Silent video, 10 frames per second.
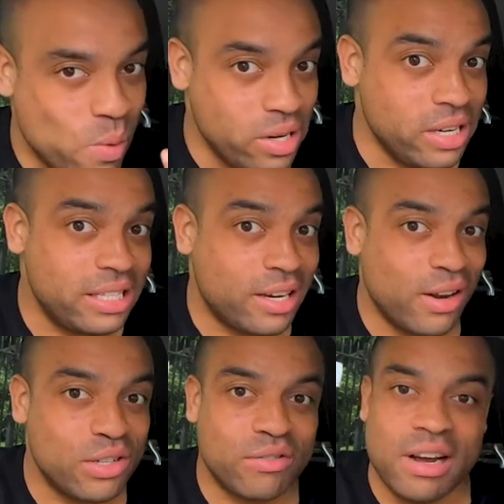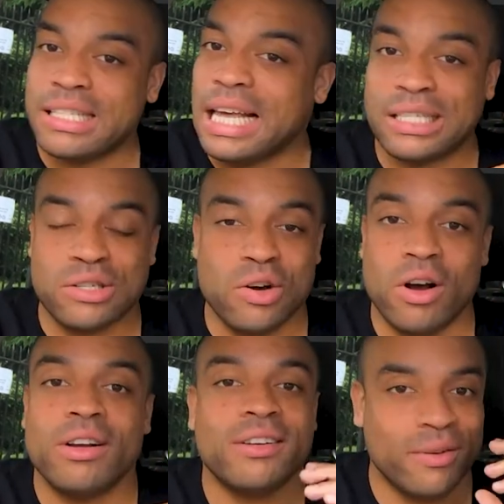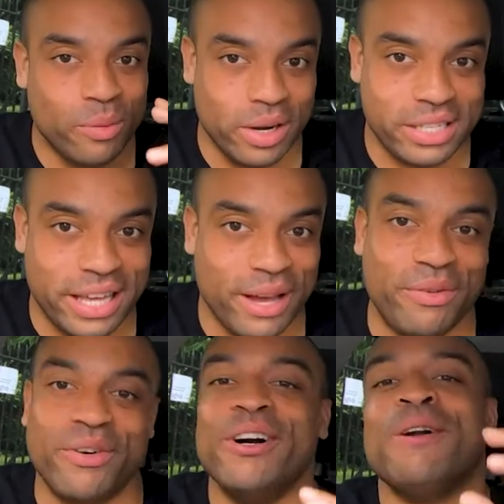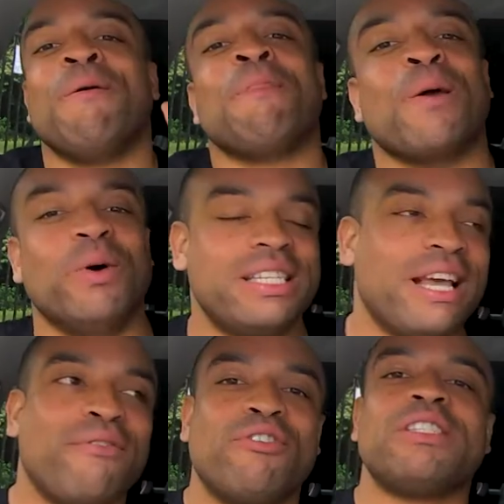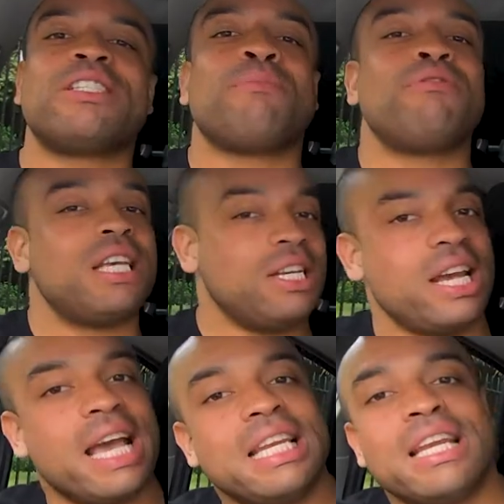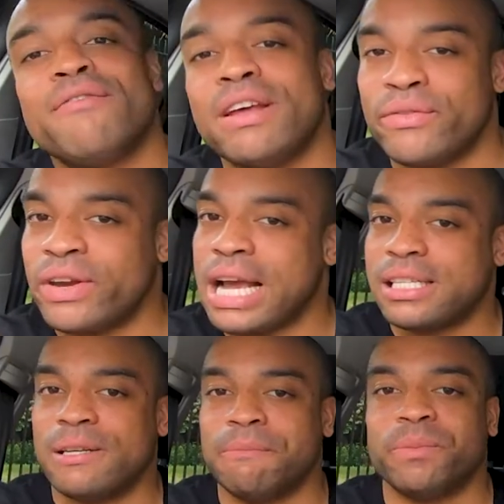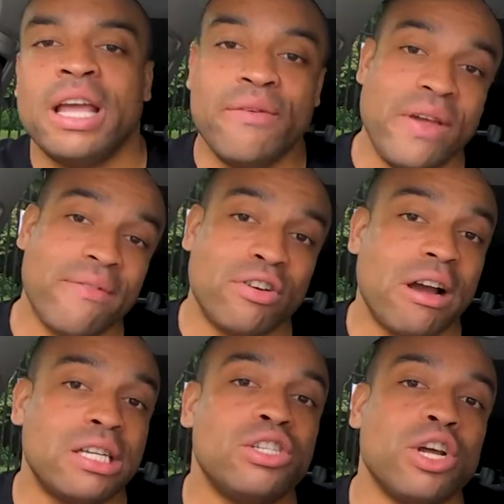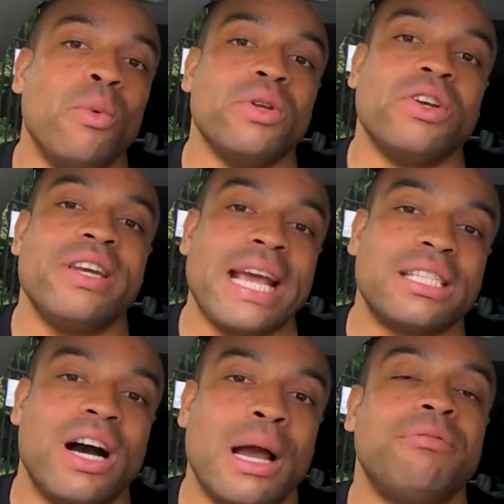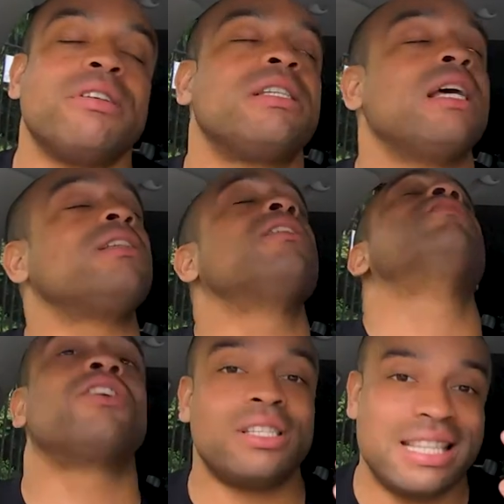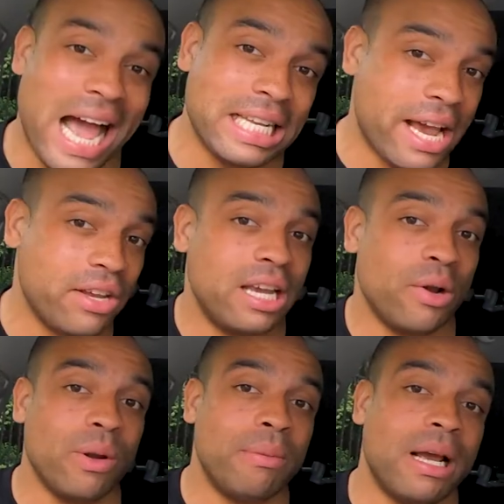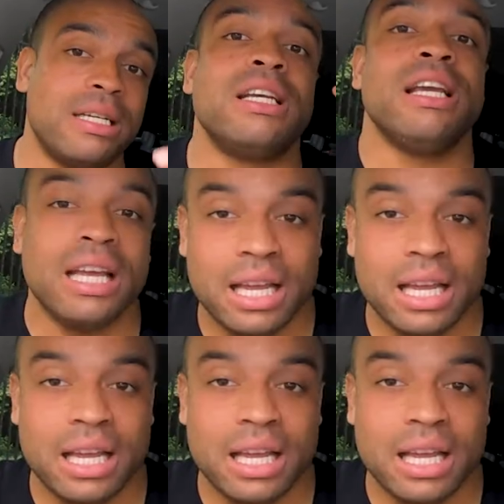When you need to close your eyes, that's not what it's there for. What it's there for is to protect your head in the event of an accident. If you have a crash, you don't want your neck to hyperextend because that's how you get whiplash.